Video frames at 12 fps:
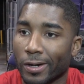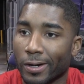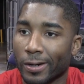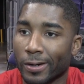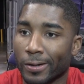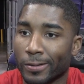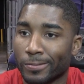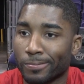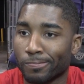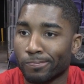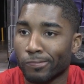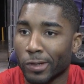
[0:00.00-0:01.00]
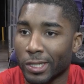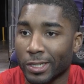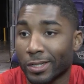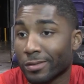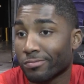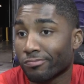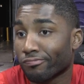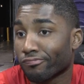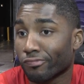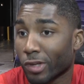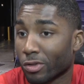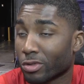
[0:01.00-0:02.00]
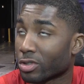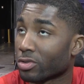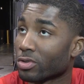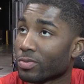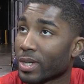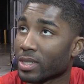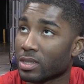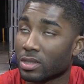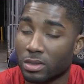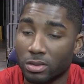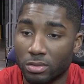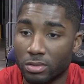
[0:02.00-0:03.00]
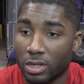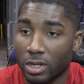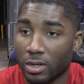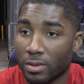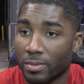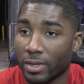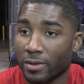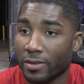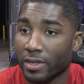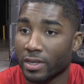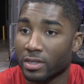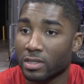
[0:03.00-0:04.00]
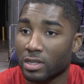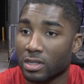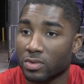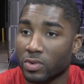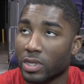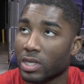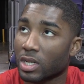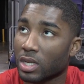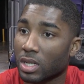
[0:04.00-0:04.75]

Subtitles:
I think that those two is basically a big key to us winning.